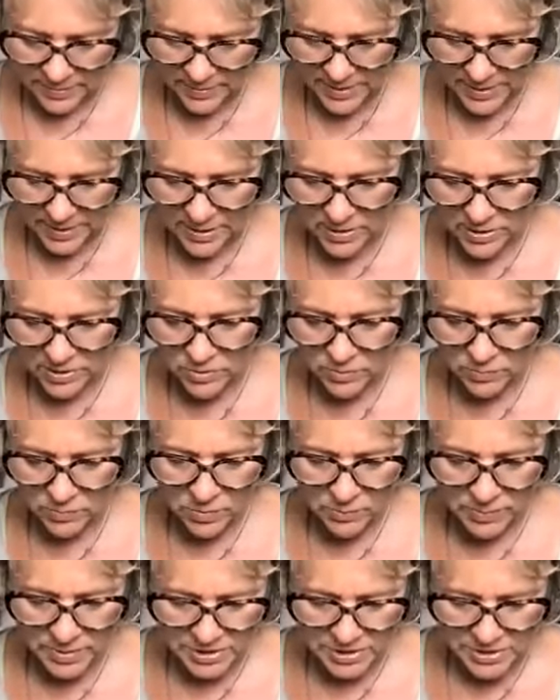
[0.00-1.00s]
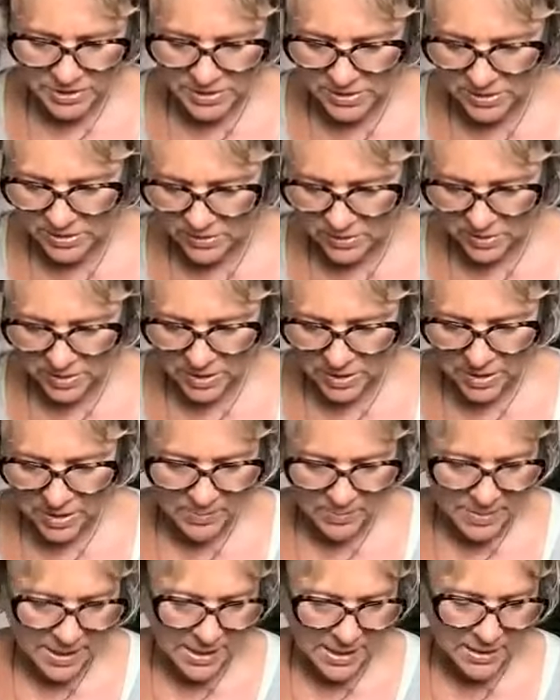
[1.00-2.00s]
Thank you. What wishes to
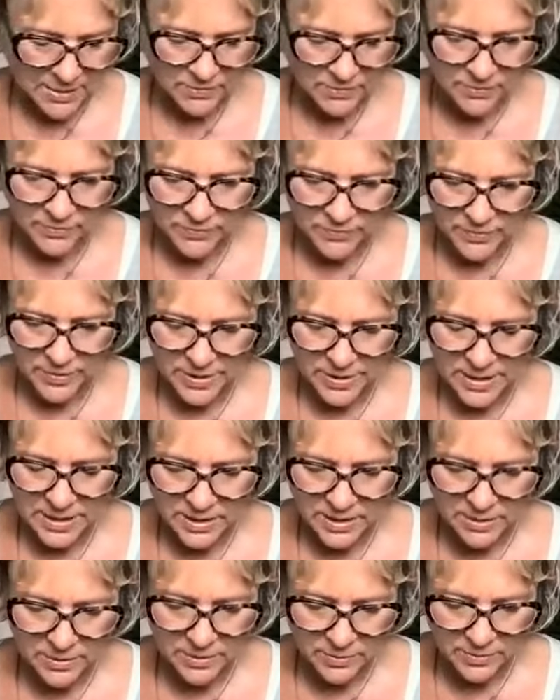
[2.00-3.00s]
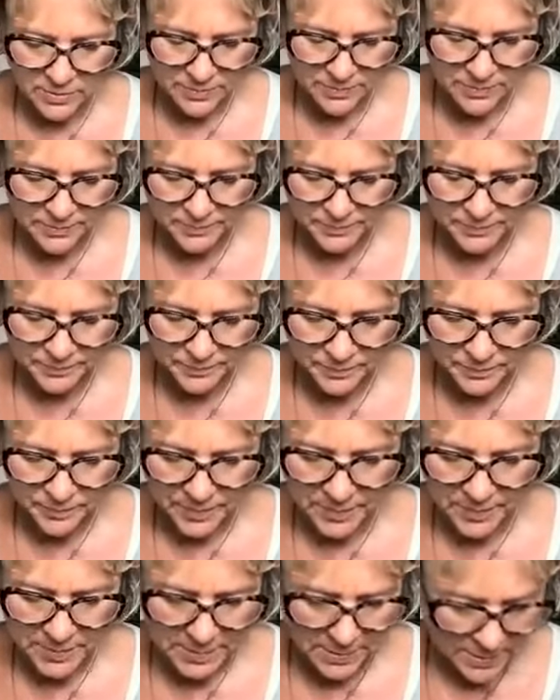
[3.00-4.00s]
come out for Leo?
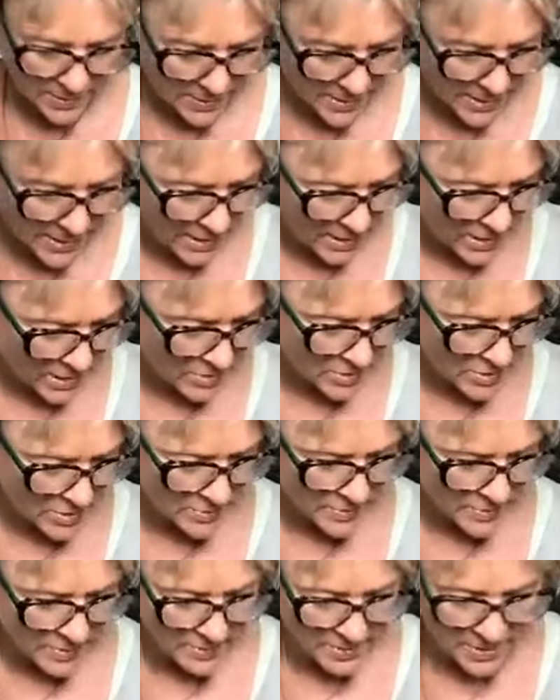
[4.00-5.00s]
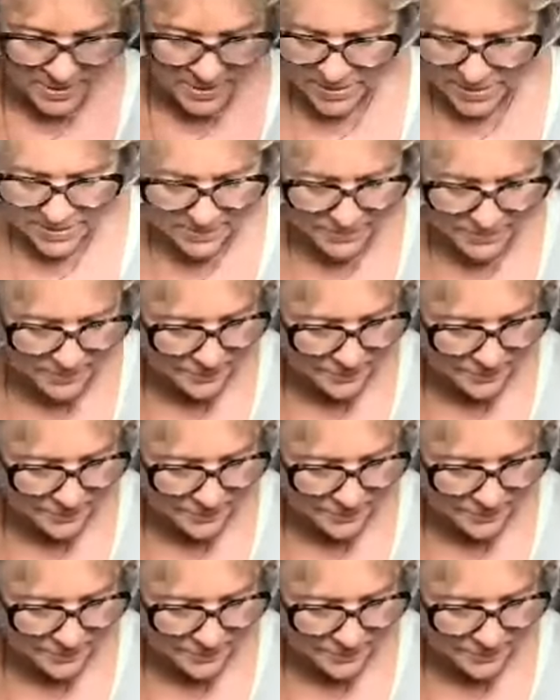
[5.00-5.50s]
Thank you, Spirit.